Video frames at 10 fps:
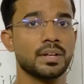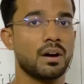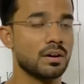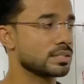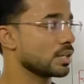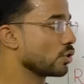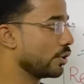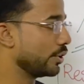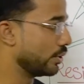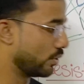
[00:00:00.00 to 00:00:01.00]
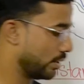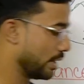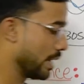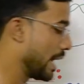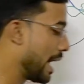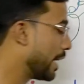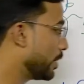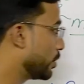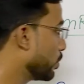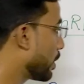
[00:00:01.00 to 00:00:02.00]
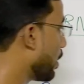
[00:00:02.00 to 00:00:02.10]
oxazolidinone and you can